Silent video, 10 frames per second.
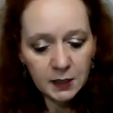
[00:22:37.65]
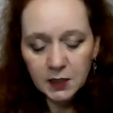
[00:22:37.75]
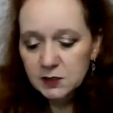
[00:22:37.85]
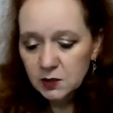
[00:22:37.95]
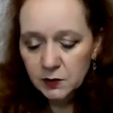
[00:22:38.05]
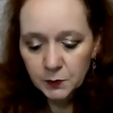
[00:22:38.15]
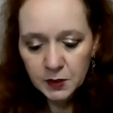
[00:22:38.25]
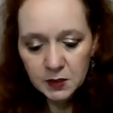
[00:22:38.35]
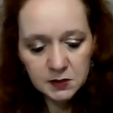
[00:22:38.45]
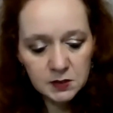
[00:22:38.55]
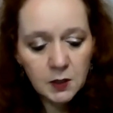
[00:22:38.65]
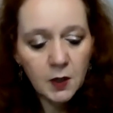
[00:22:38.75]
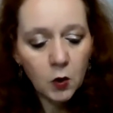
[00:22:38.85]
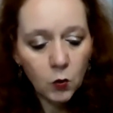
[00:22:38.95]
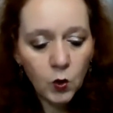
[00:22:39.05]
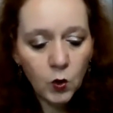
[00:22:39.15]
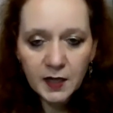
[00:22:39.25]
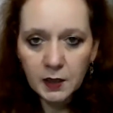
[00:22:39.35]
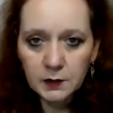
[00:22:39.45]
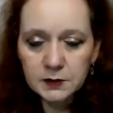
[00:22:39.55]
these are the pieces,
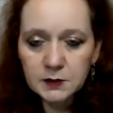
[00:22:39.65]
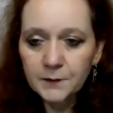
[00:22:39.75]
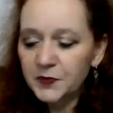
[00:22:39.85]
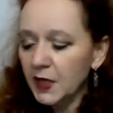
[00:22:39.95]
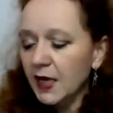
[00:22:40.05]
what else?